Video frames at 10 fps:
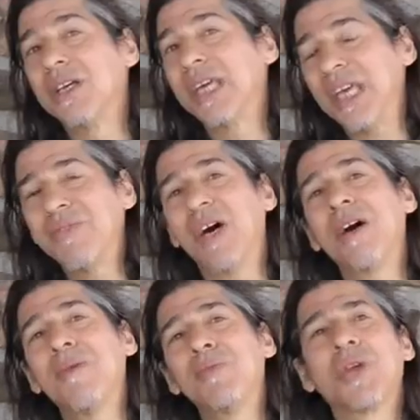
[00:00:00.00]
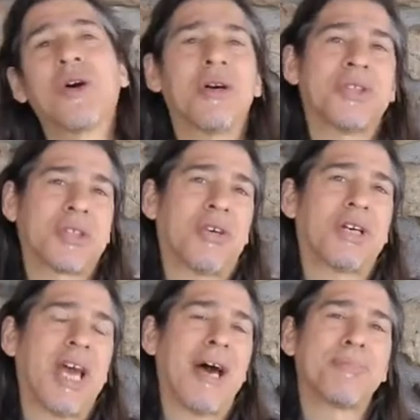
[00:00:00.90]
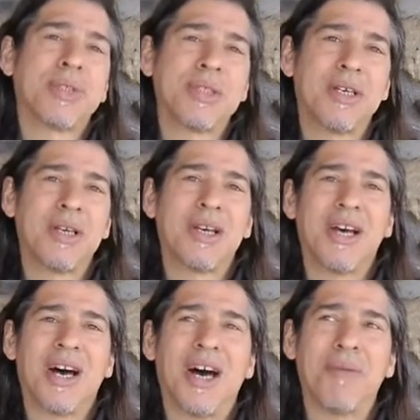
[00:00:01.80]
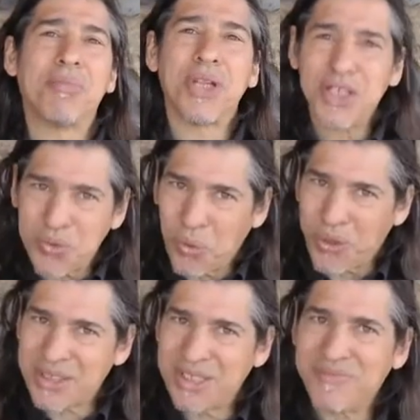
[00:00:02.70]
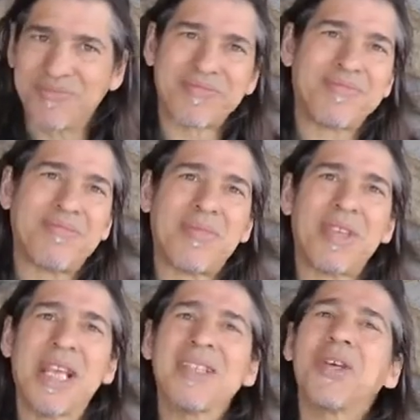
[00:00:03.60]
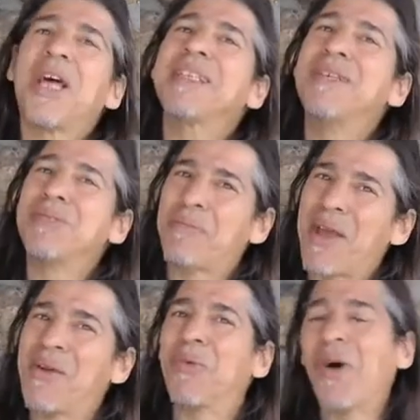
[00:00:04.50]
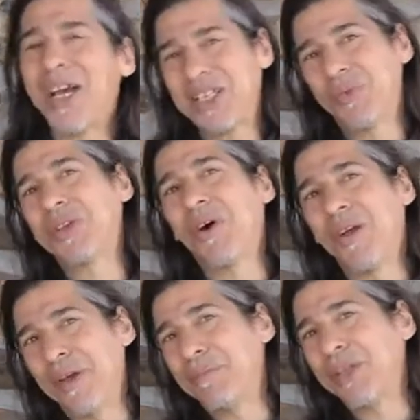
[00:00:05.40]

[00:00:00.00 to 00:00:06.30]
Kiva calls skullcaps blisswort. And so that seems apparent why she would call them